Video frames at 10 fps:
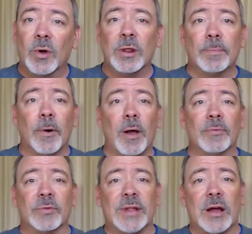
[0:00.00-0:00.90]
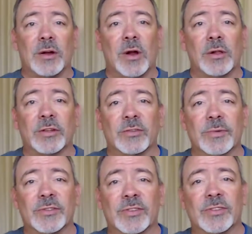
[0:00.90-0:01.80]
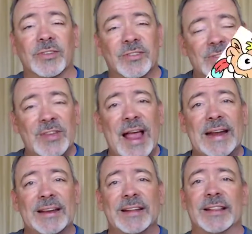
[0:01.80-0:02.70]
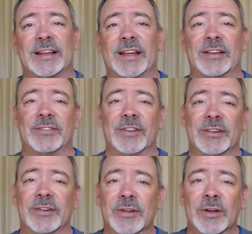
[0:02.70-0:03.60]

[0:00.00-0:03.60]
One of the problems with alcoholism is this insanity that kicks in.